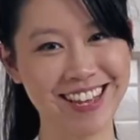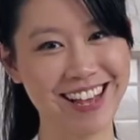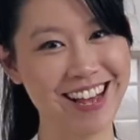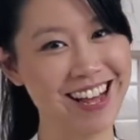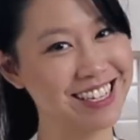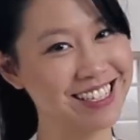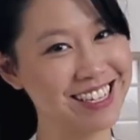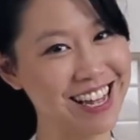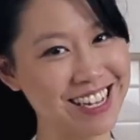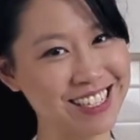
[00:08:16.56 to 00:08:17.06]

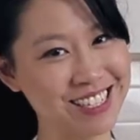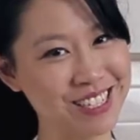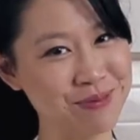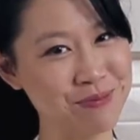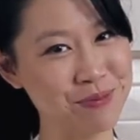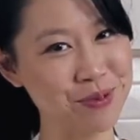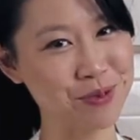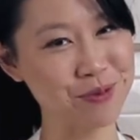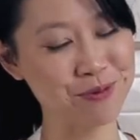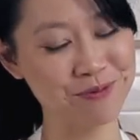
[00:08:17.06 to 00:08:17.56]
It's that
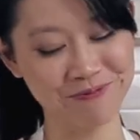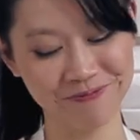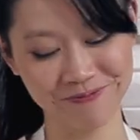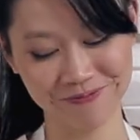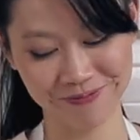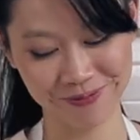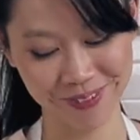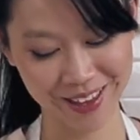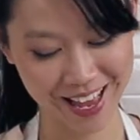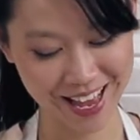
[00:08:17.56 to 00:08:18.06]
simple.
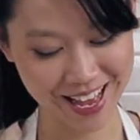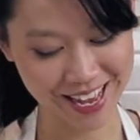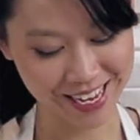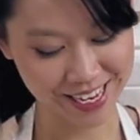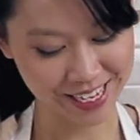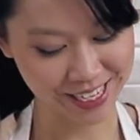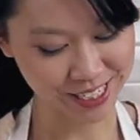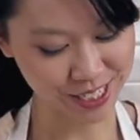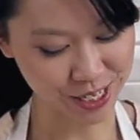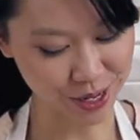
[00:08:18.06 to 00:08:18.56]

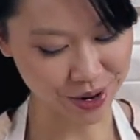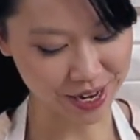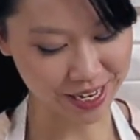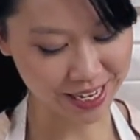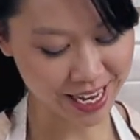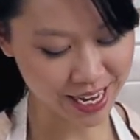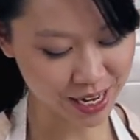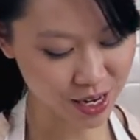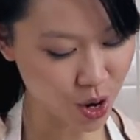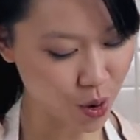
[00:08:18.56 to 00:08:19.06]
So
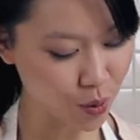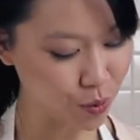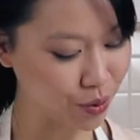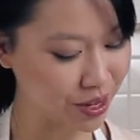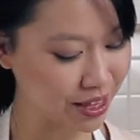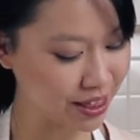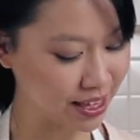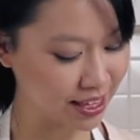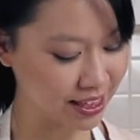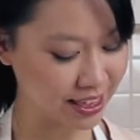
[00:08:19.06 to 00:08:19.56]
again
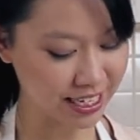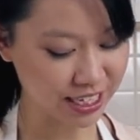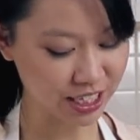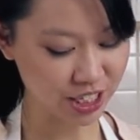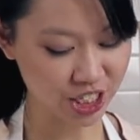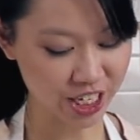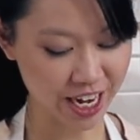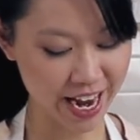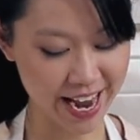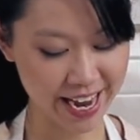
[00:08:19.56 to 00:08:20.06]
with the
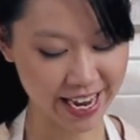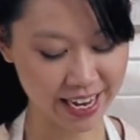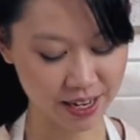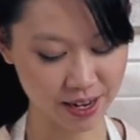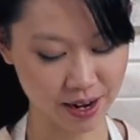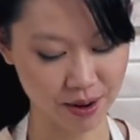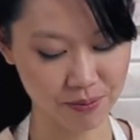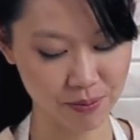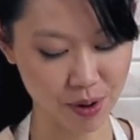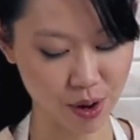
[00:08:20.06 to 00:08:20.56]

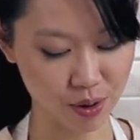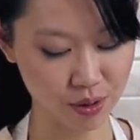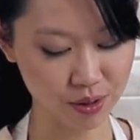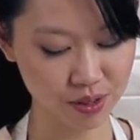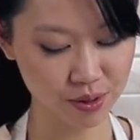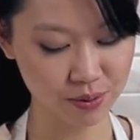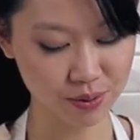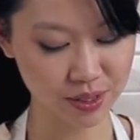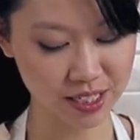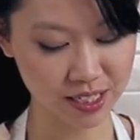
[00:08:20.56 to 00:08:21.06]
chain
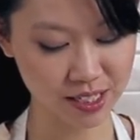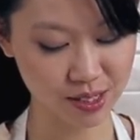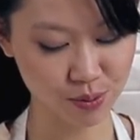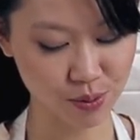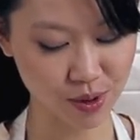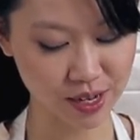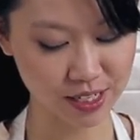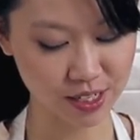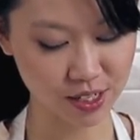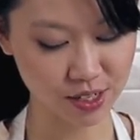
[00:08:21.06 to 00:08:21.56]
mold, we just
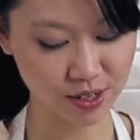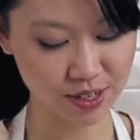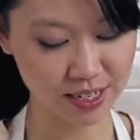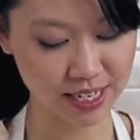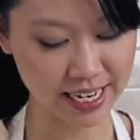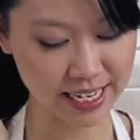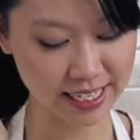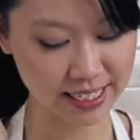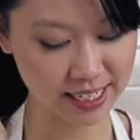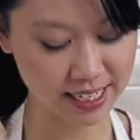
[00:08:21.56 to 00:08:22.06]
want to
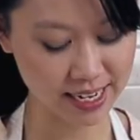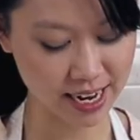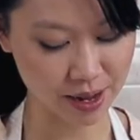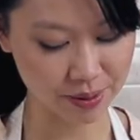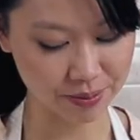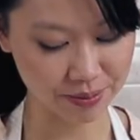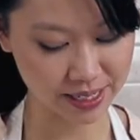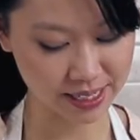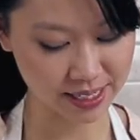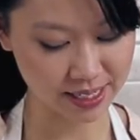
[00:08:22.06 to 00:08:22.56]
neaten
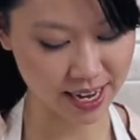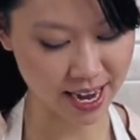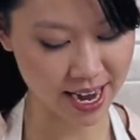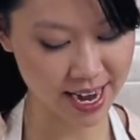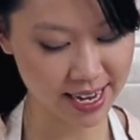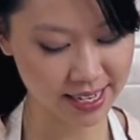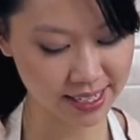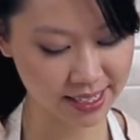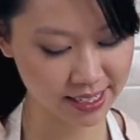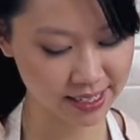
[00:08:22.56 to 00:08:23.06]
up the
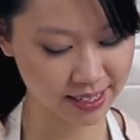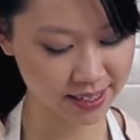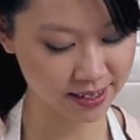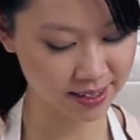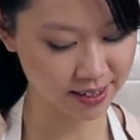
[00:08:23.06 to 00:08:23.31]
sides.